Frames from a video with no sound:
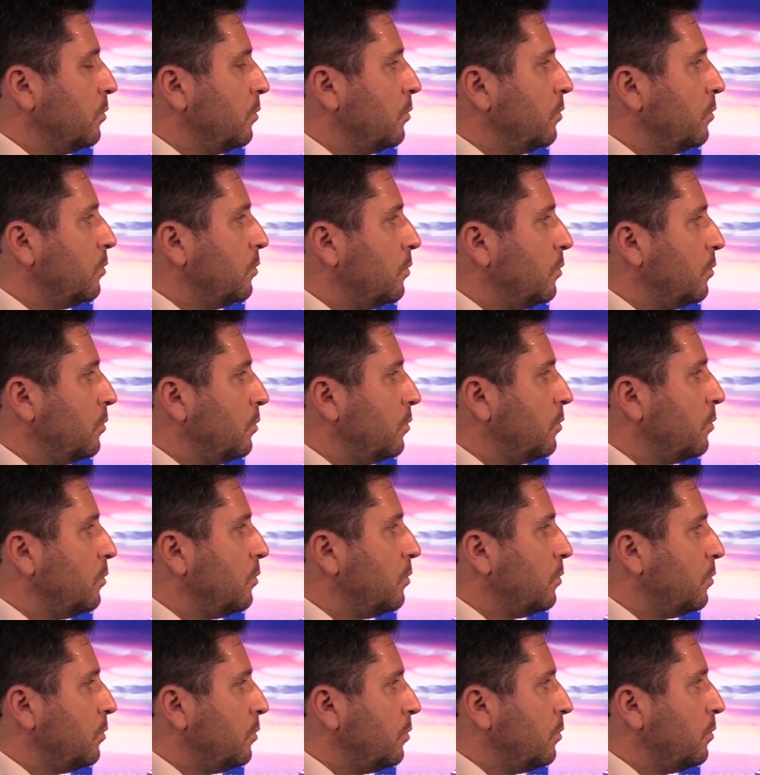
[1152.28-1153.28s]

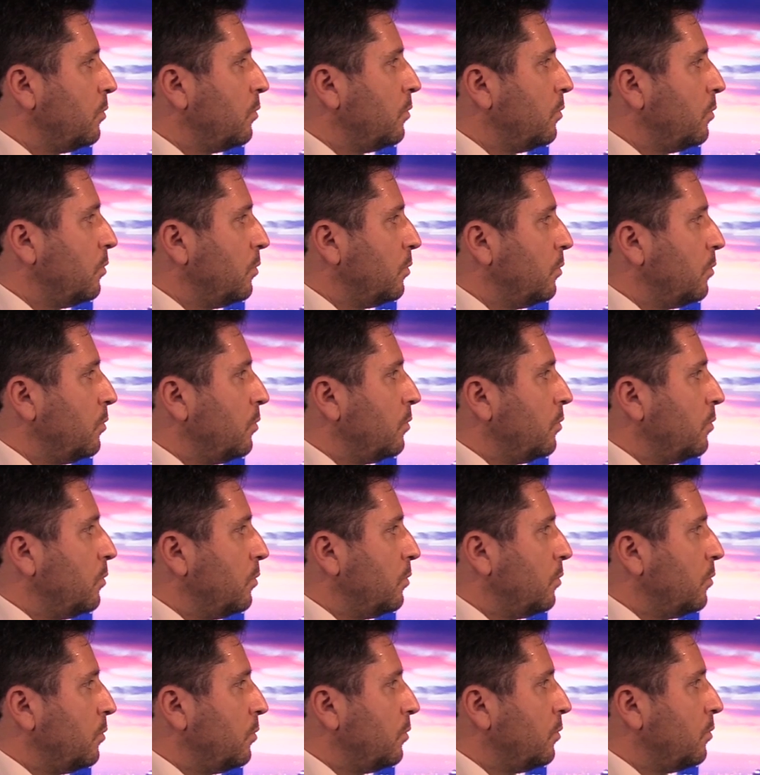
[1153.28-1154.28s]

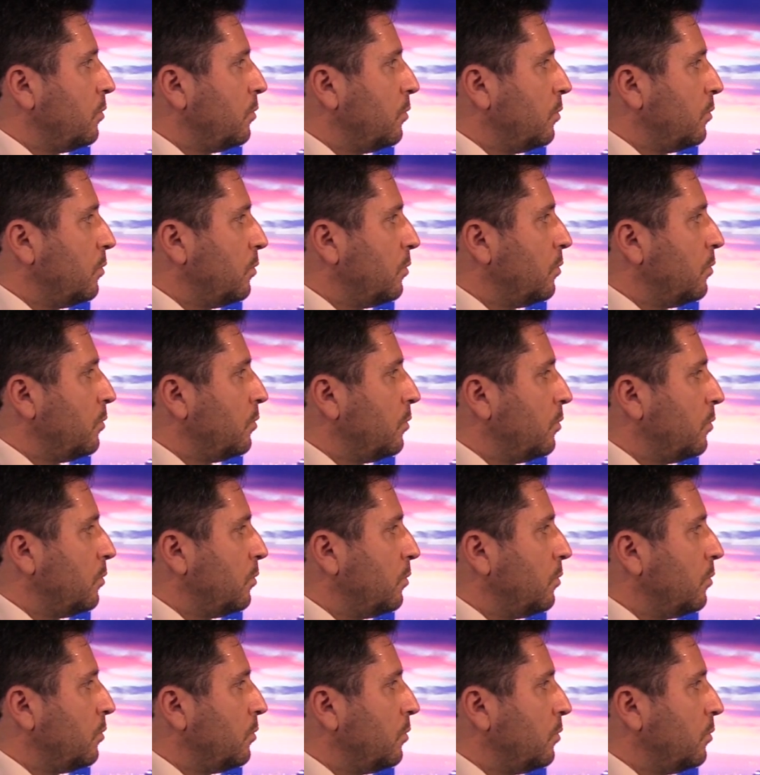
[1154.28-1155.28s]

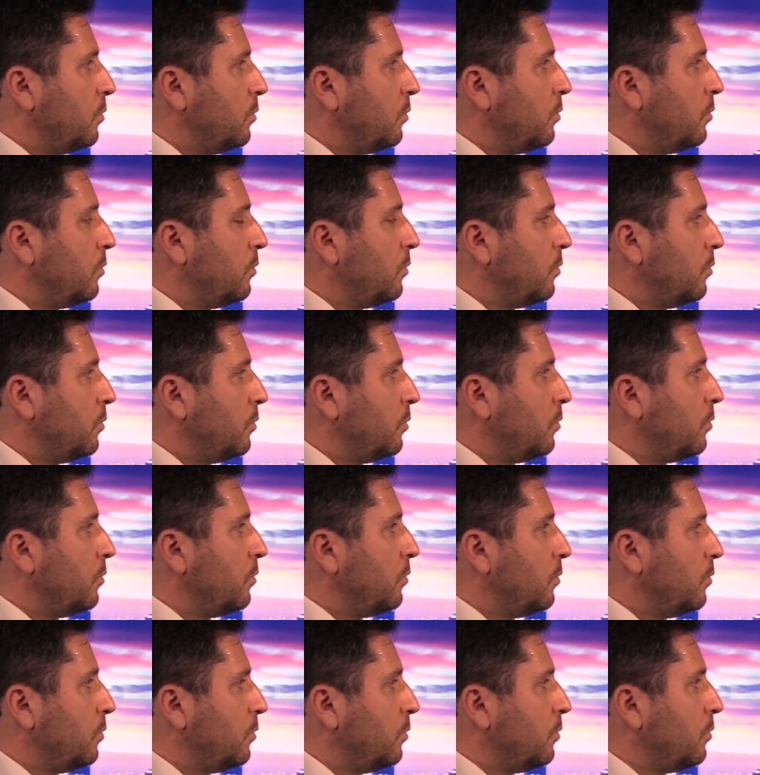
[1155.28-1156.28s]

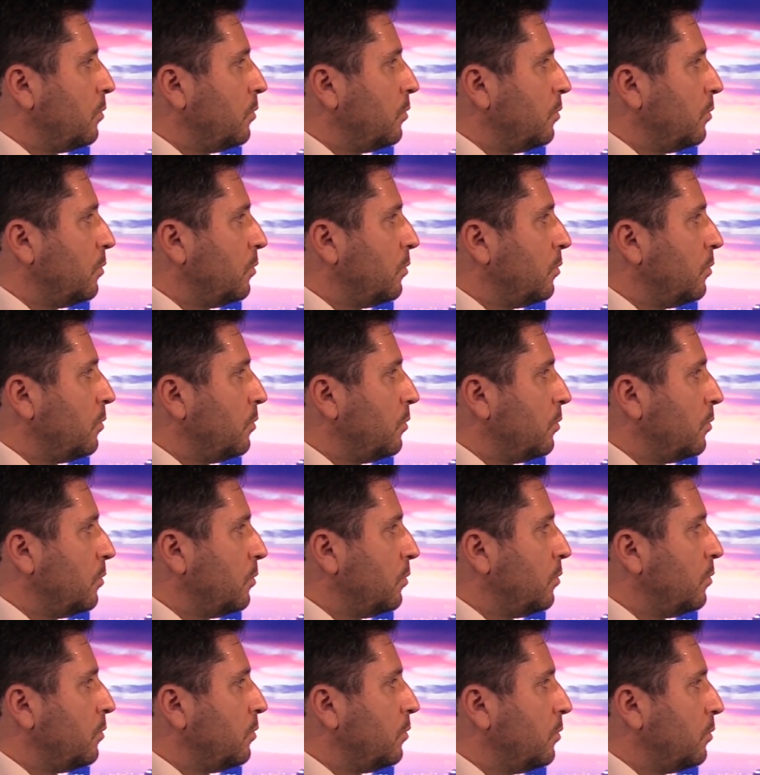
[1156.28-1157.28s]

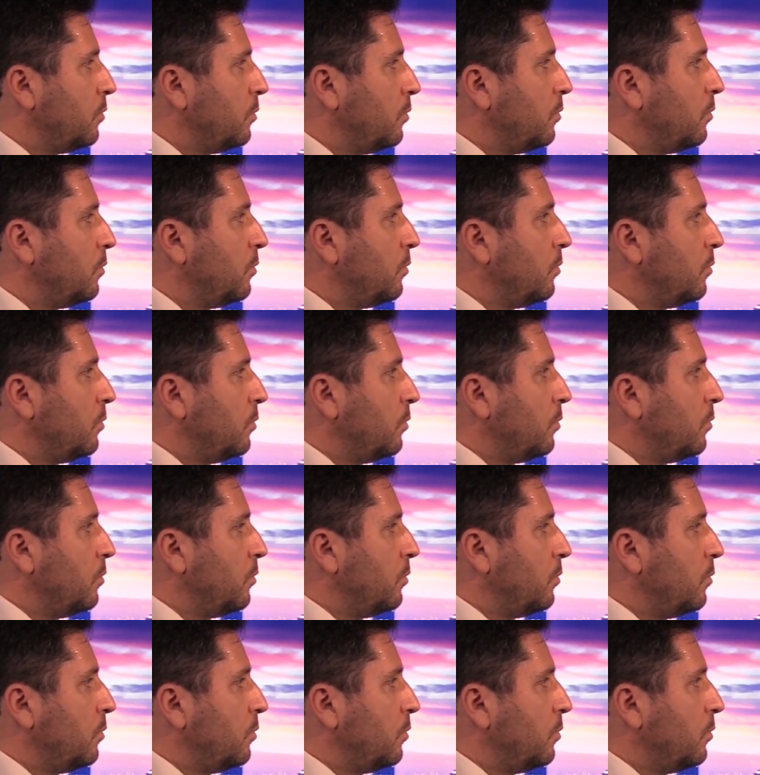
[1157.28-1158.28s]

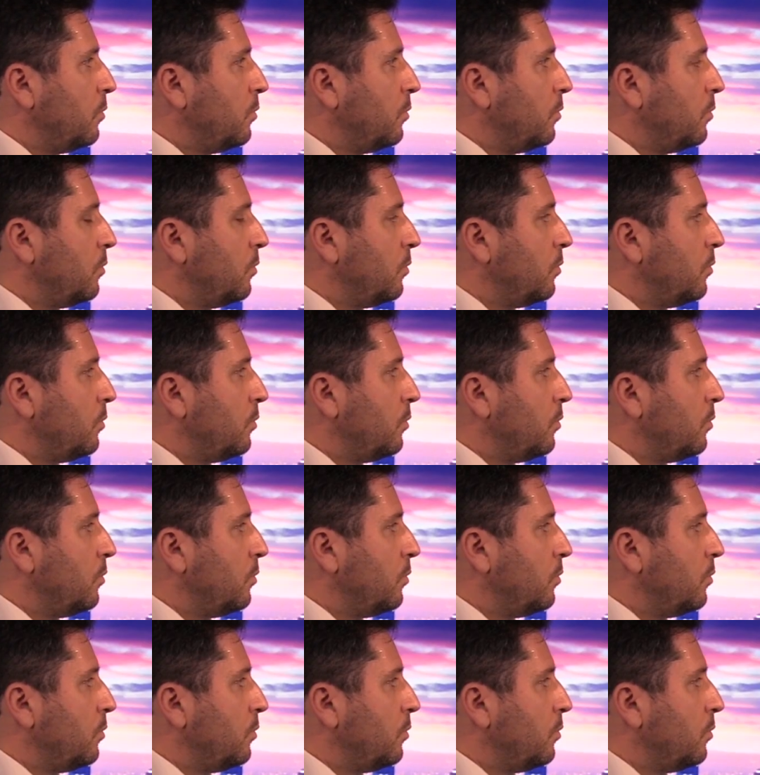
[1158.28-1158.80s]
The person shown says nothing.